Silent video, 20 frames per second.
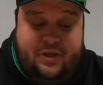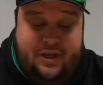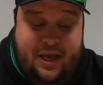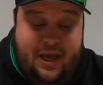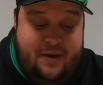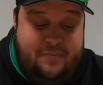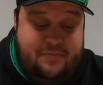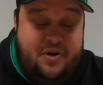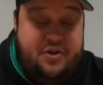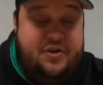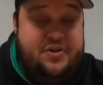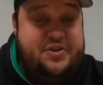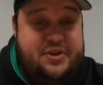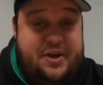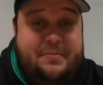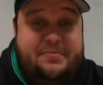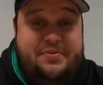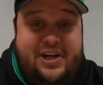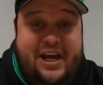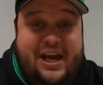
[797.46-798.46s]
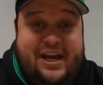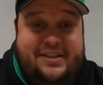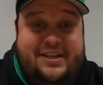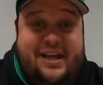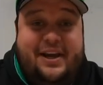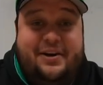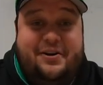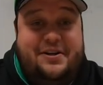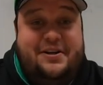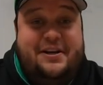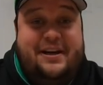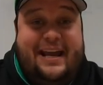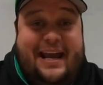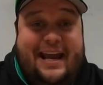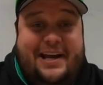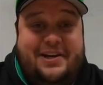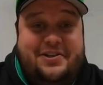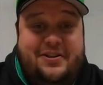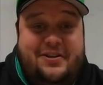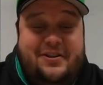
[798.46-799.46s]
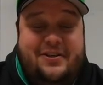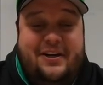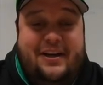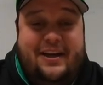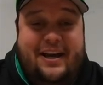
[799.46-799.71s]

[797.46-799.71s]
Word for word: Yeah, there's some checks I couldn't cash